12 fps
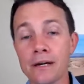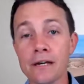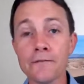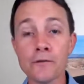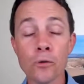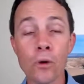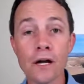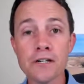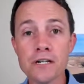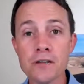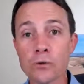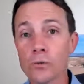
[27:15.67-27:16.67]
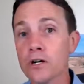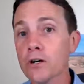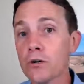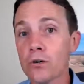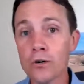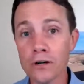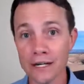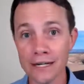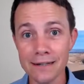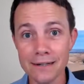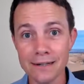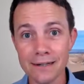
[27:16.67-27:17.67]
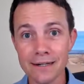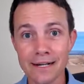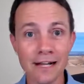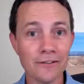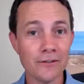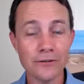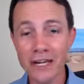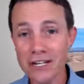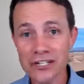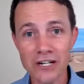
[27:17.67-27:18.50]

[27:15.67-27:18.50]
If you're watching the recording, that's okay.